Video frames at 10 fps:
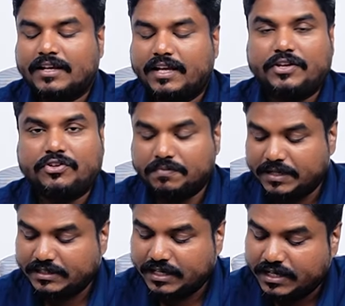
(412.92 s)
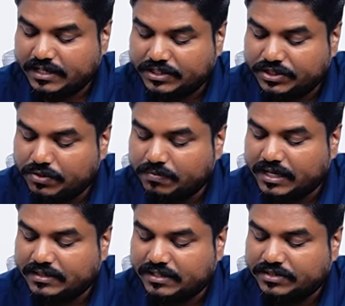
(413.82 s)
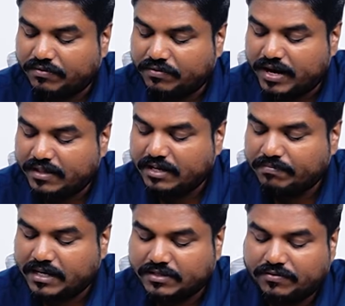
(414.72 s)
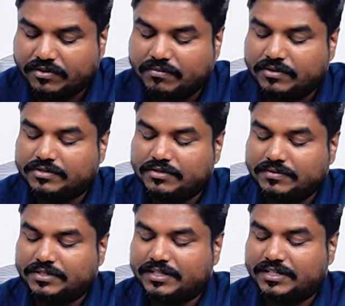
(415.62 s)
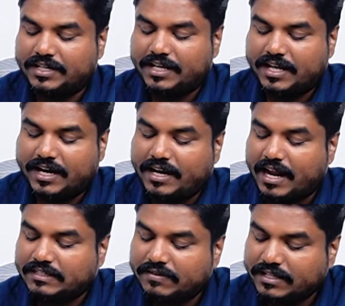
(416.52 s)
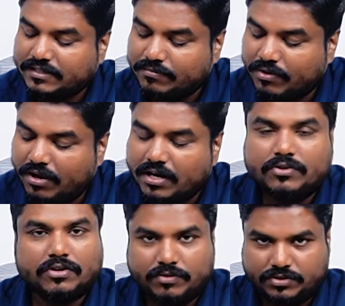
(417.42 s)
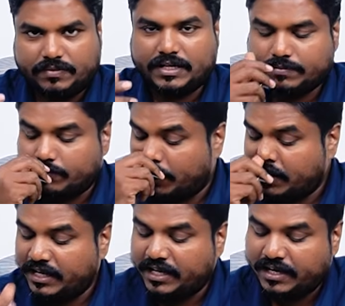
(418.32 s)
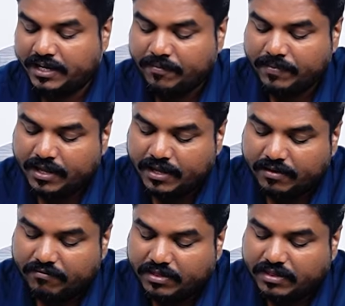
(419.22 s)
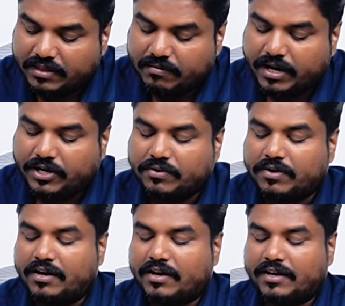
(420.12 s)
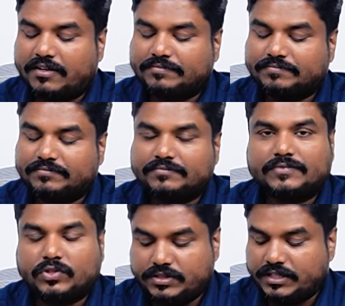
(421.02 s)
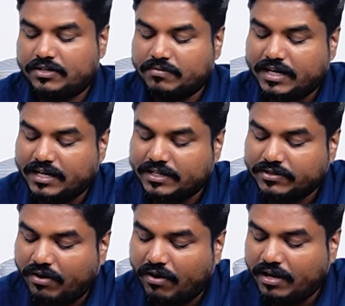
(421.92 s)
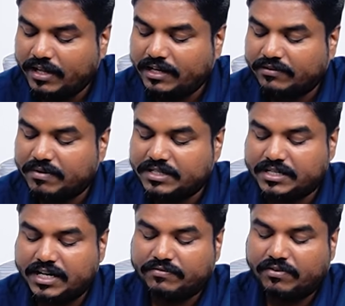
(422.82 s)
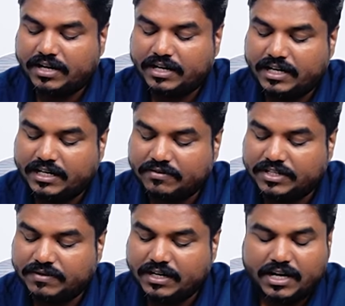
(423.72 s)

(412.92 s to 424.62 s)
In humans, genome consists of 23 pairs of chromosomes, right, as well as small chromosomes, there is small DNA within the mitochondria. So genome contains all the information needed for an individual